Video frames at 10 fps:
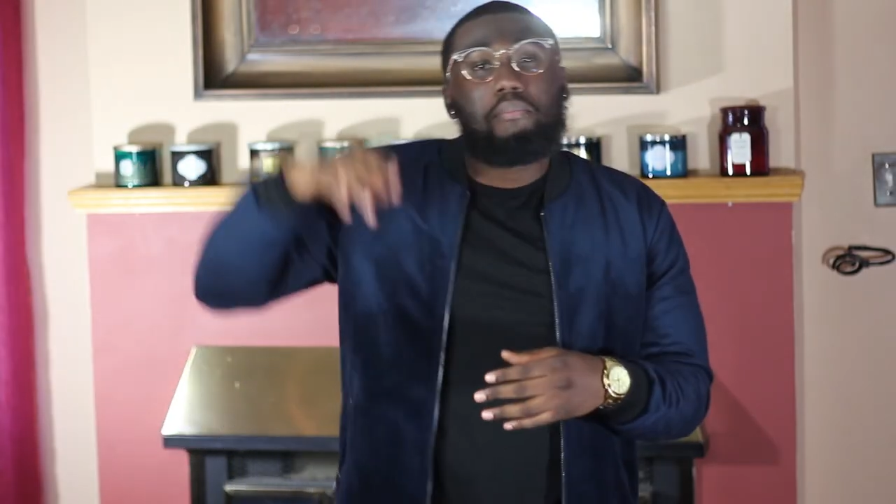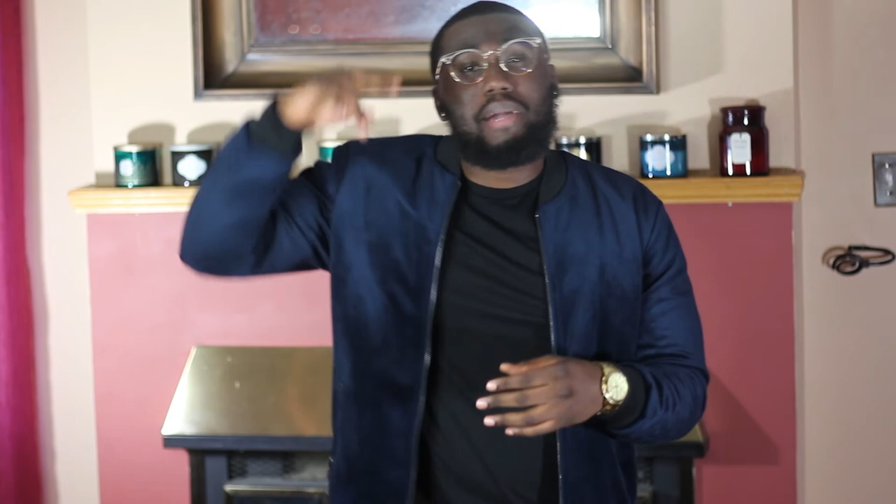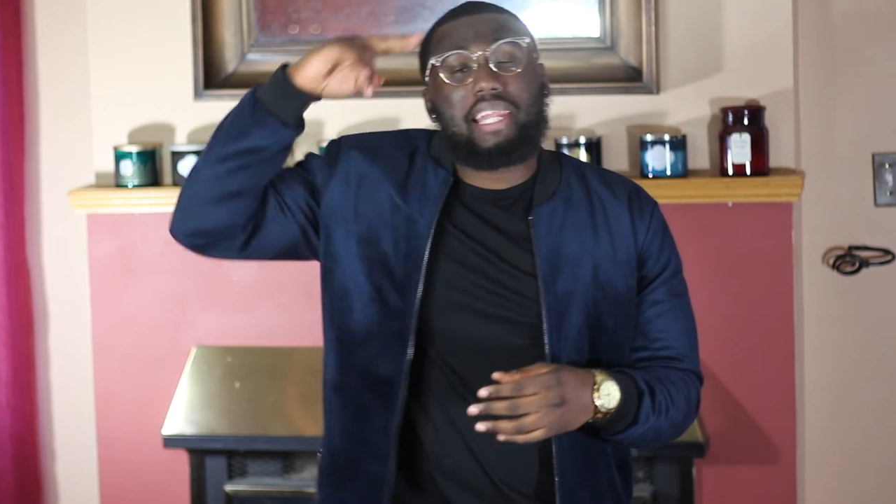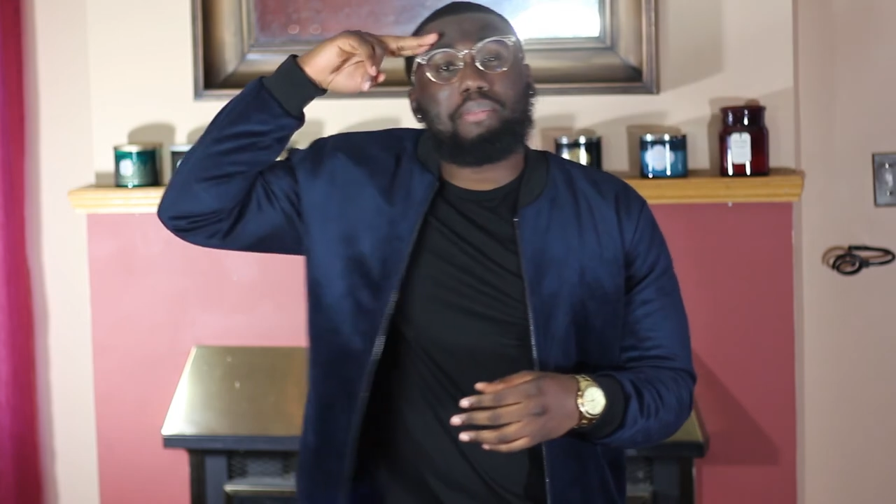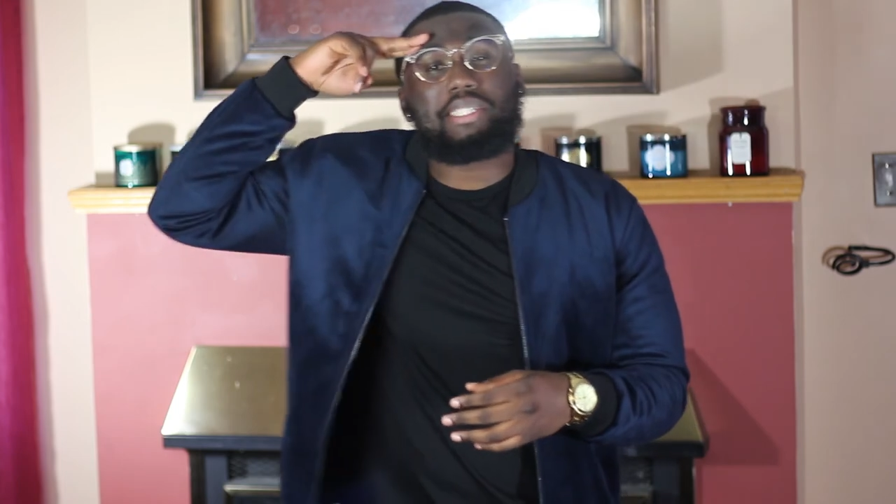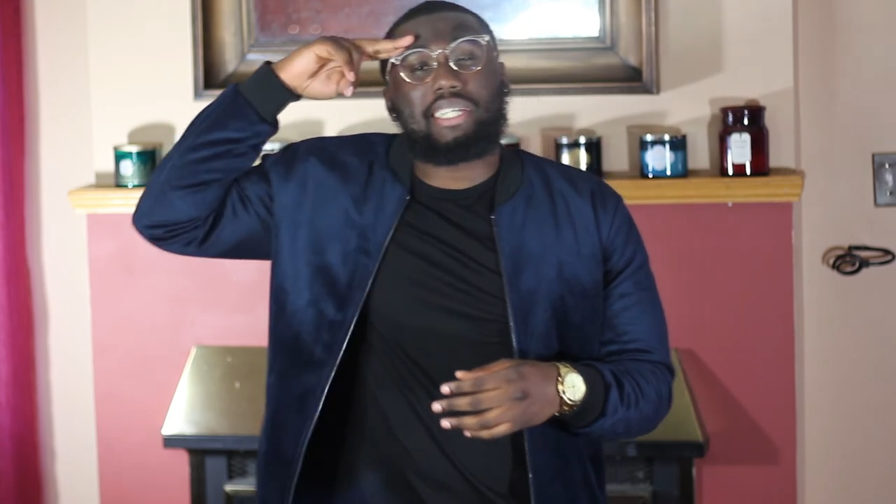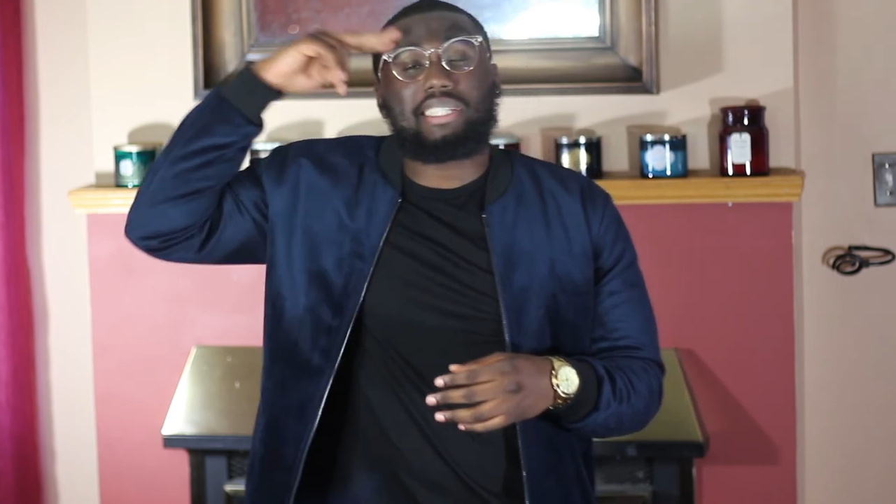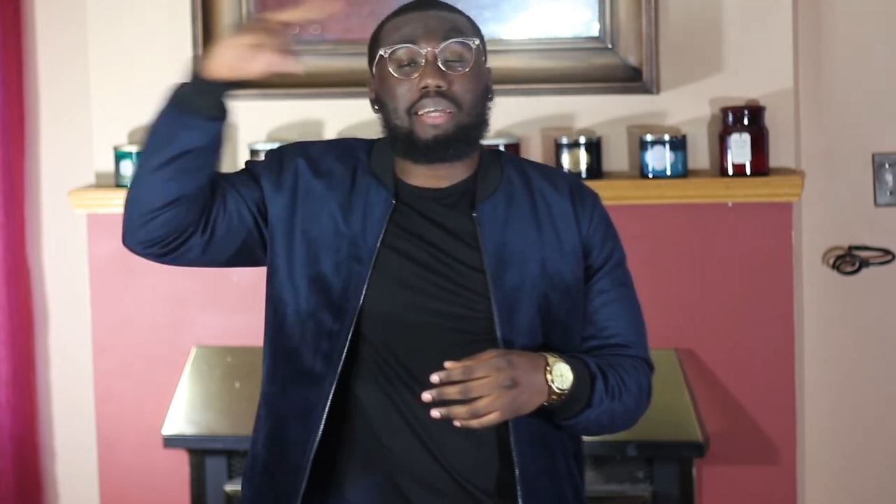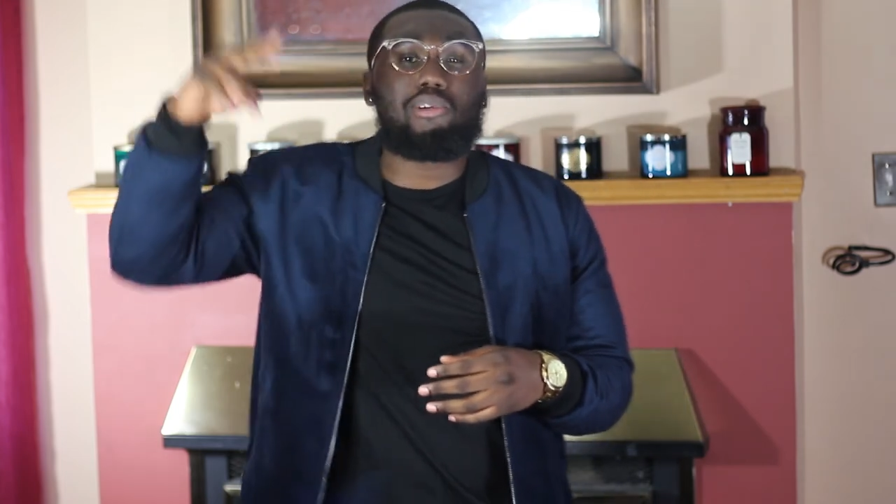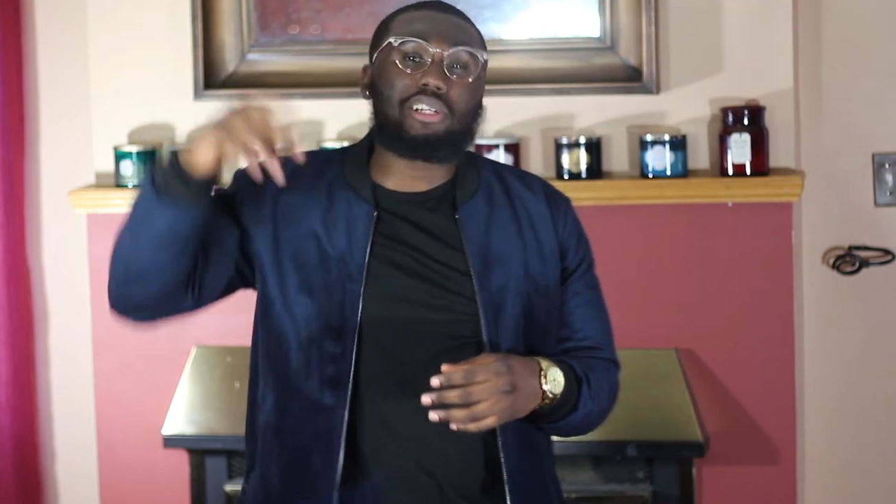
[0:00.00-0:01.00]
My name is
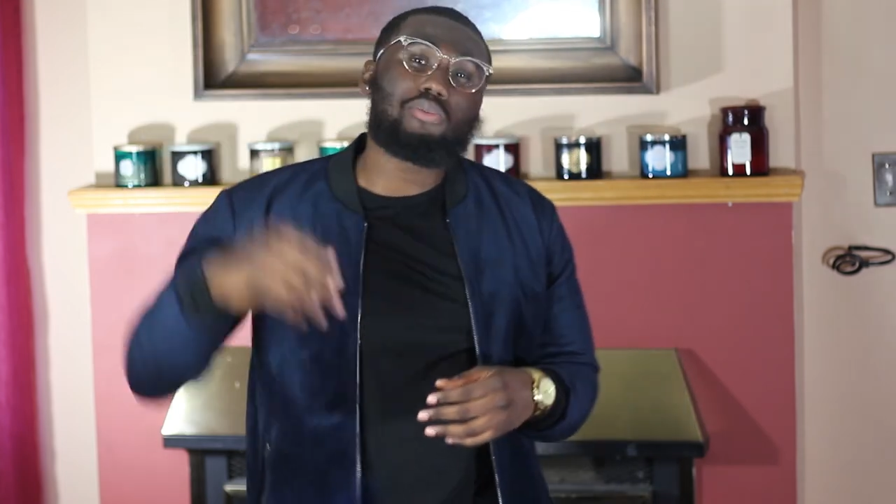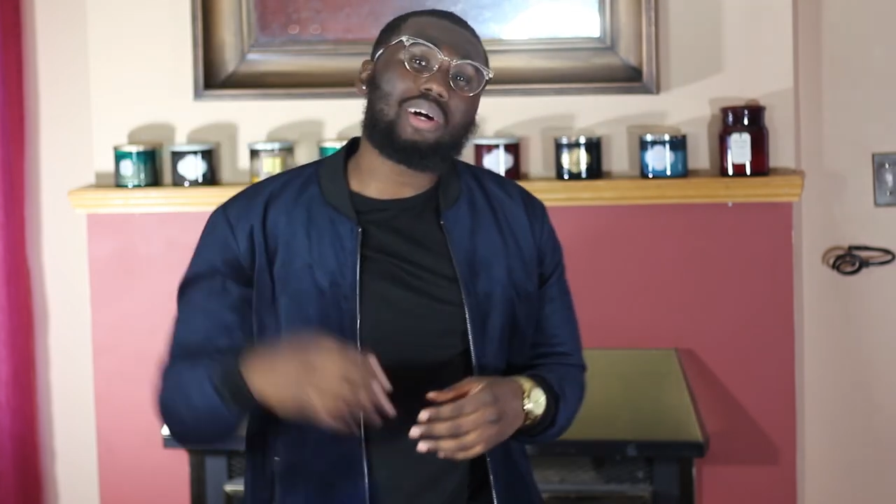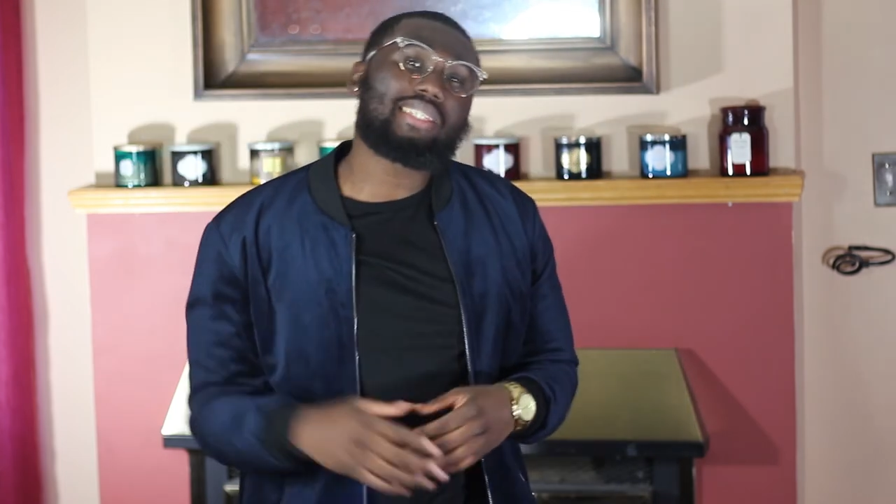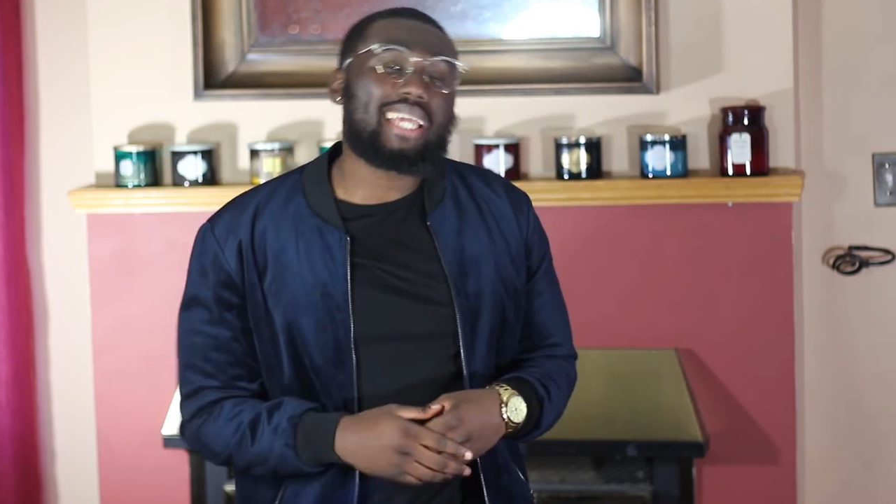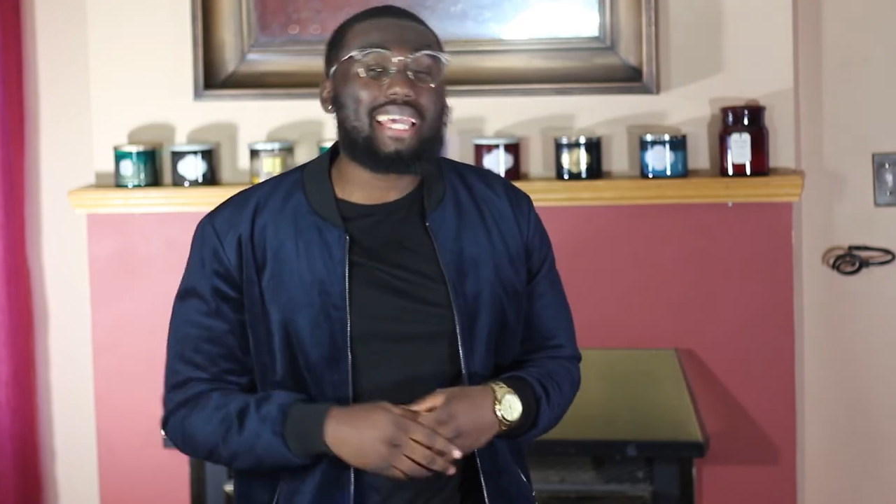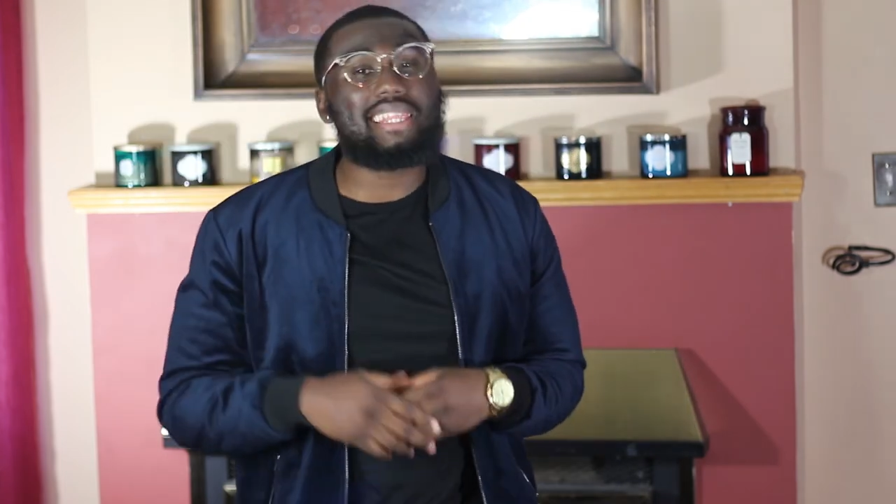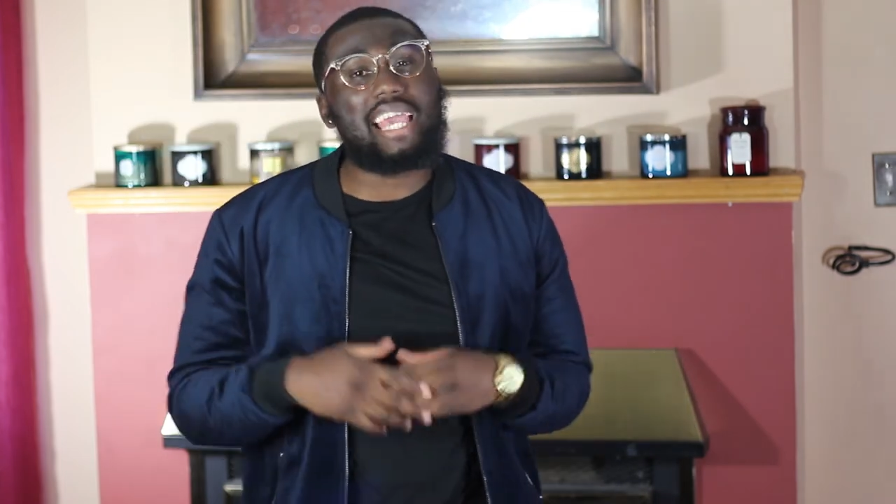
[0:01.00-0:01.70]
Jesse Aboagye. Once again,